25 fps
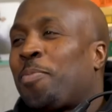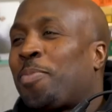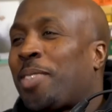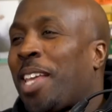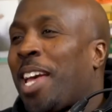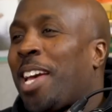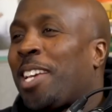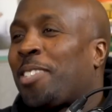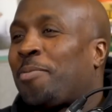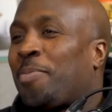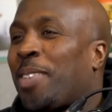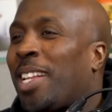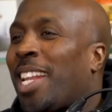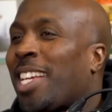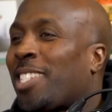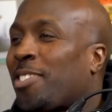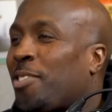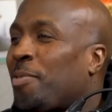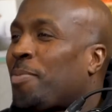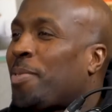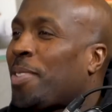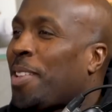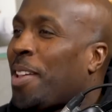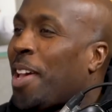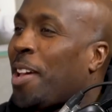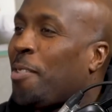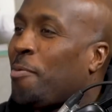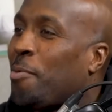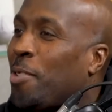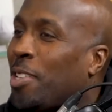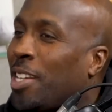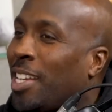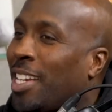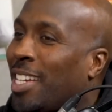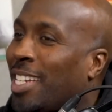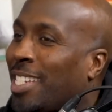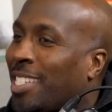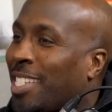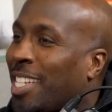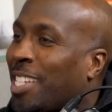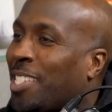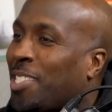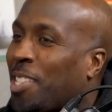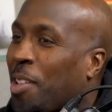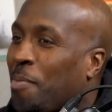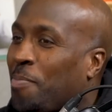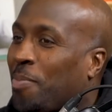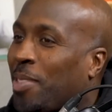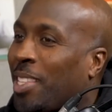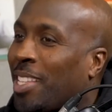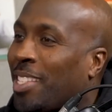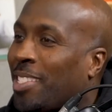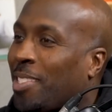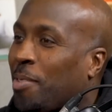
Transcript: sometimes, man. Like sometimes I want to teach them